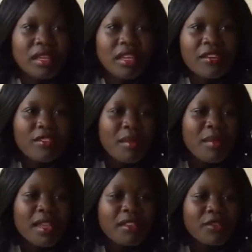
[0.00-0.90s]
gave the
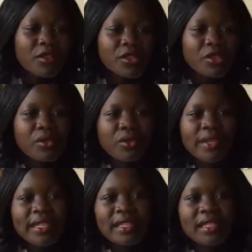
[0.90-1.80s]
money for
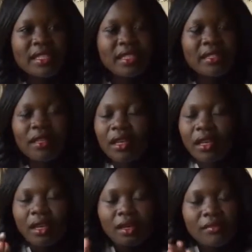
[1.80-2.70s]
juice.
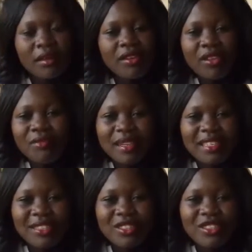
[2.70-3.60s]
May God
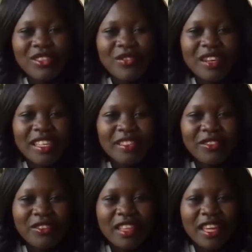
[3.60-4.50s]
bless you so much
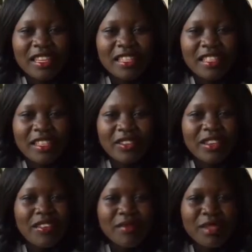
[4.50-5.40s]
for that. You
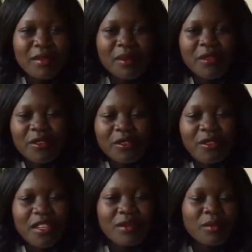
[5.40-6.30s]
gave me the money for
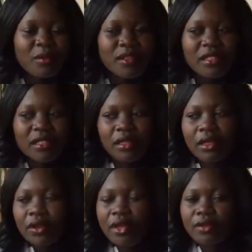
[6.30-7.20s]
transport,
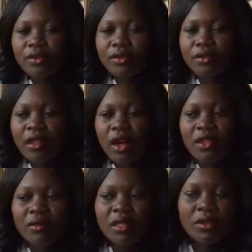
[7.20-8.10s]
going to the
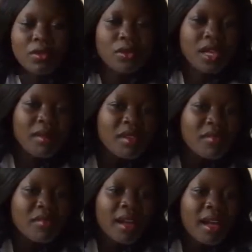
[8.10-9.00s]
hospital,
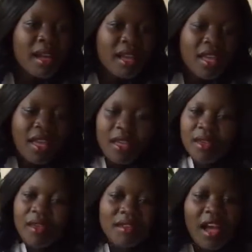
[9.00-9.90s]
coming back.
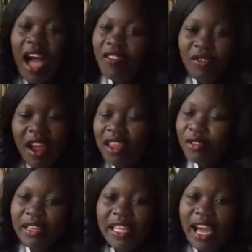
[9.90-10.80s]
I
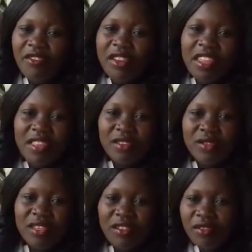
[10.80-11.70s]
really have nothing
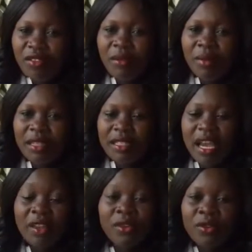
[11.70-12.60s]
to give you, but
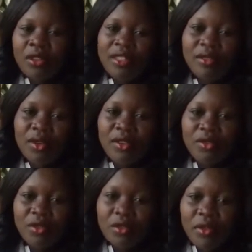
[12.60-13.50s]
I know God is going
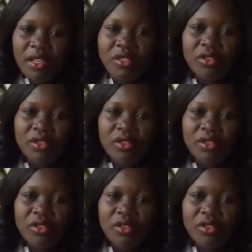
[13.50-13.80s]
to reward you.